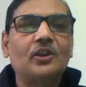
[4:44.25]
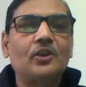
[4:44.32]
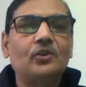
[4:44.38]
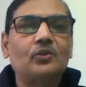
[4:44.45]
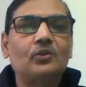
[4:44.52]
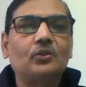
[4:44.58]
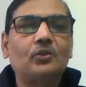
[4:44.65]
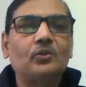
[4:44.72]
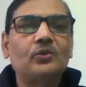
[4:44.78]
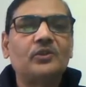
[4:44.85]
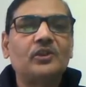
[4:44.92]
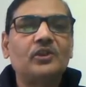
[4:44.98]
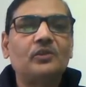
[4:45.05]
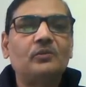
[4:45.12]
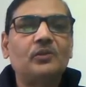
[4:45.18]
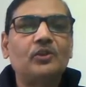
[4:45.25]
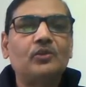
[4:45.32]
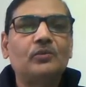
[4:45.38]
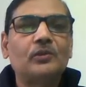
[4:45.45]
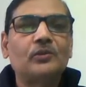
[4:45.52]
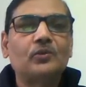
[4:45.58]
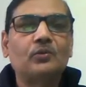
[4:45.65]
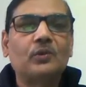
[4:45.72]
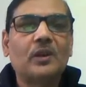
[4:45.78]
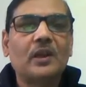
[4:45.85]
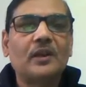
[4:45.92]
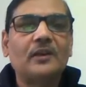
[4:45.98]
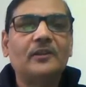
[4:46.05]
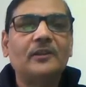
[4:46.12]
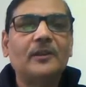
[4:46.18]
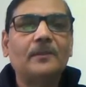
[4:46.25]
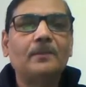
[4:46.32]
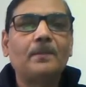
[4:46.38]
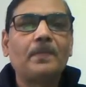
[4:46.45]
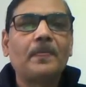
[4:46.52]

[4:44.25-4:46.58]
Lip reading: to those individuals who carry them,